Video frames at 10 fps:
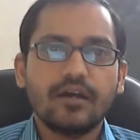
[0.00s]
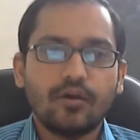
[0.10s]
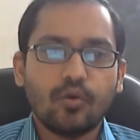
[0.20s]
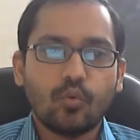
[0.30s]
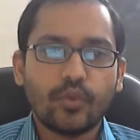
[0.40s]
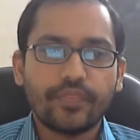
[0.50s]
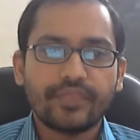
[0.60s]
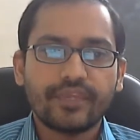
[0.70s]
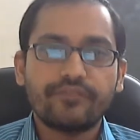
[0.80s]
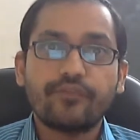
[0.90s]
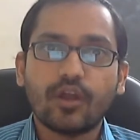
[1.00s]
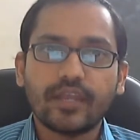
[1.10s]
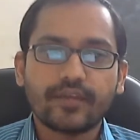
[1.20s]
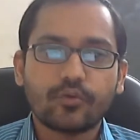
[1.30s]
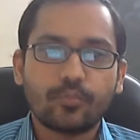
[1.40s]
With the
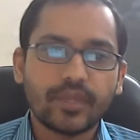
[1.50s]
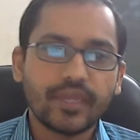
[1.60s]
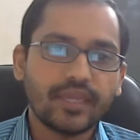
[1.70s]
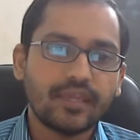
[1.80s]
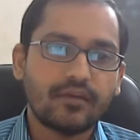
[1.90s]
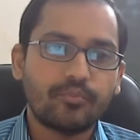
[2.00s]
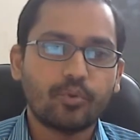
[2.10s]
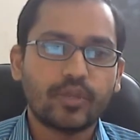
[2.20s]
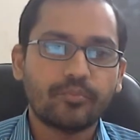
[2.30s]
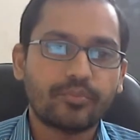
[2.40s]
falling rupee putting